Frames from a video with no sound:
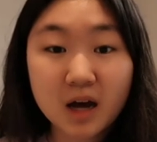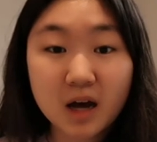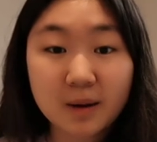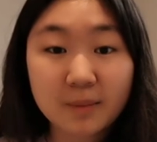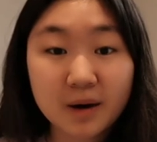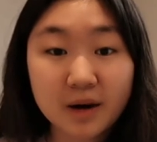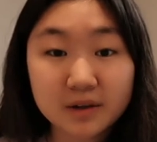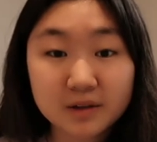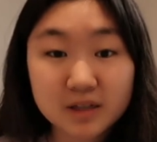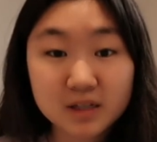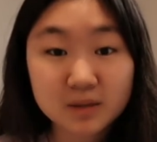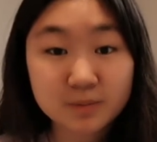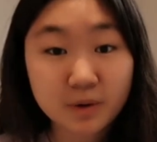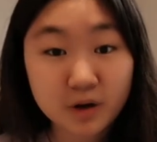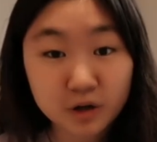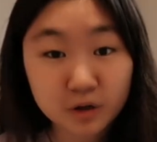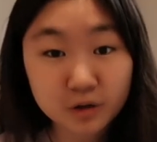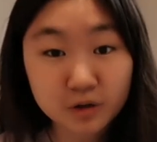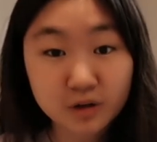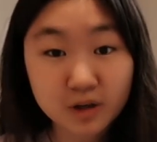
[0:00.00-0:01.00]
about this
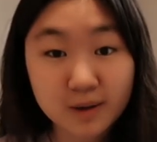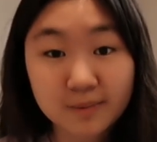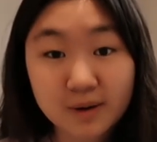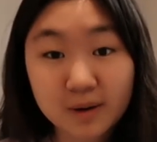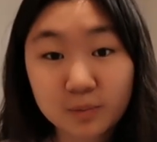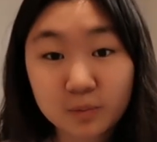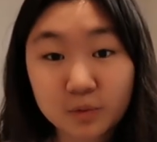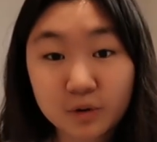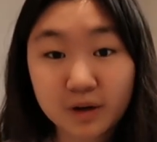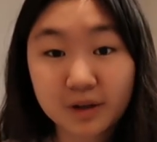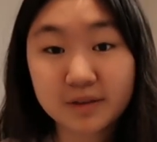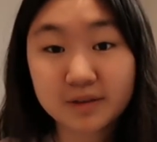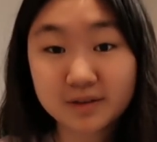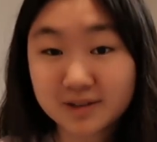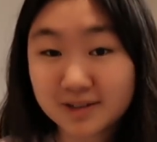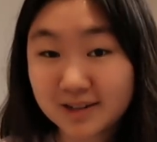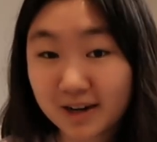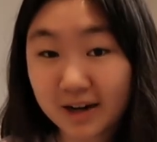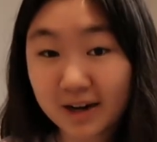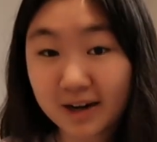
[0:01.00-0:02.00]
model you came up with,
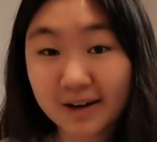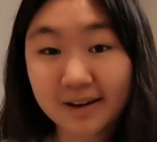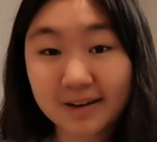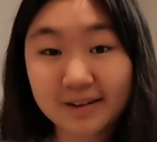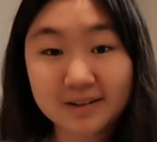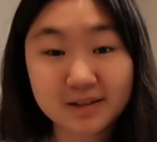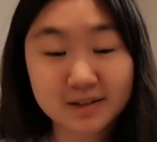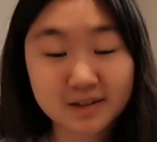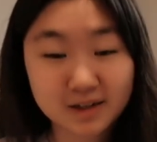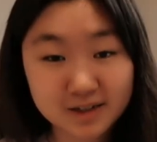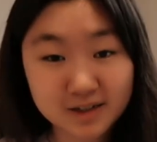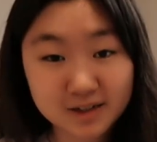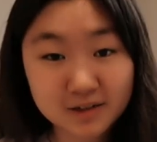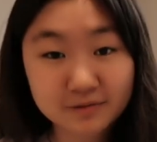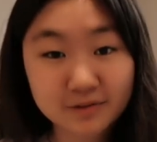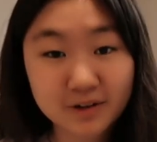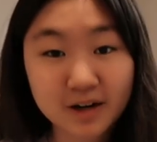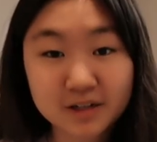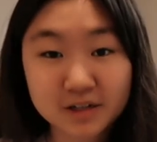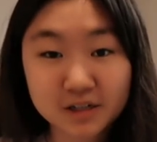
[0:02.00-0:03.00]
deny,
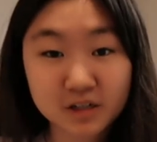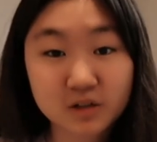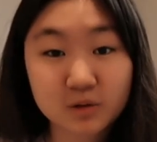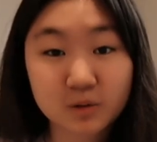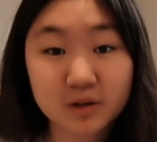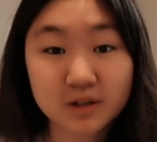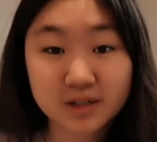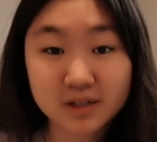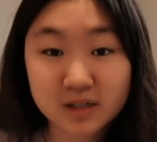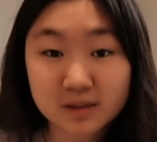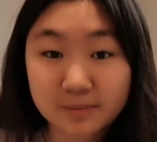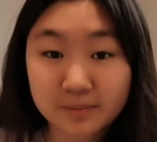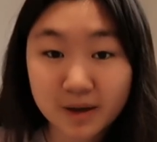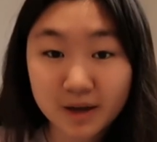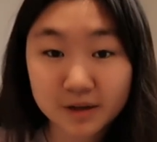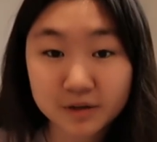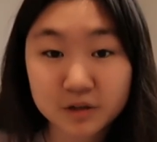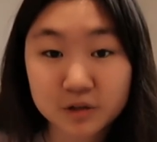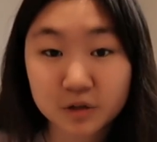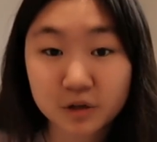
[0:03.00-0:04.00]
disidentify, disclose, and
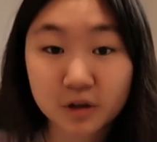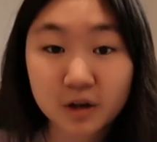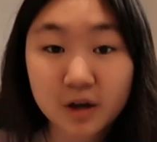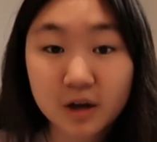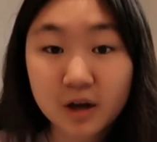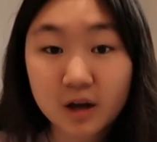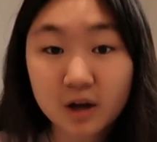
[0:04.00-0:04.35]
dismantle,